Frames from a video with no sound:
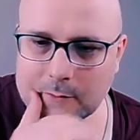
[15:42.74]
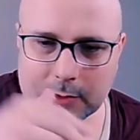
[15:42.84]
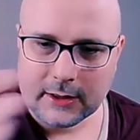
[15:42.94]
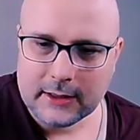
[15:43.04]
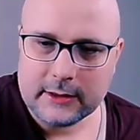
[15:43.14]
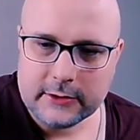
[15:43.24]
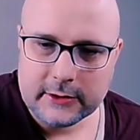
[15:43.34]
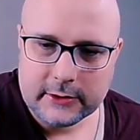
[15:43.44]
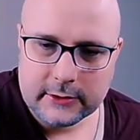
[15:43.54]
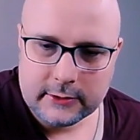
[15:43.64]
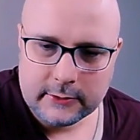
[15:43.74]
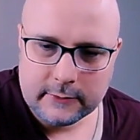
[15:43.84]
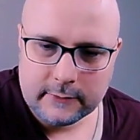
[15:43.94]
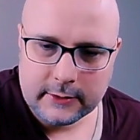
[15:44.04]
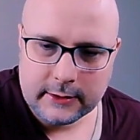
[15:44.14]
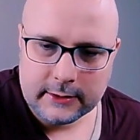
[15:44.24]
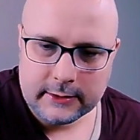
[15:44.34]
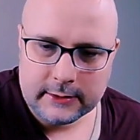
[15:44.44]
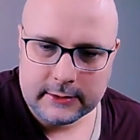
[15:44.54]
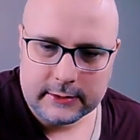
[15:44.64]
But I can just do
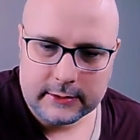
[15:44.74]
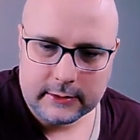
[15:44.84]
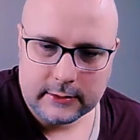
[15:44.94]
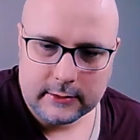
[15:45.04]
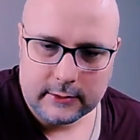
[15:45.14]
this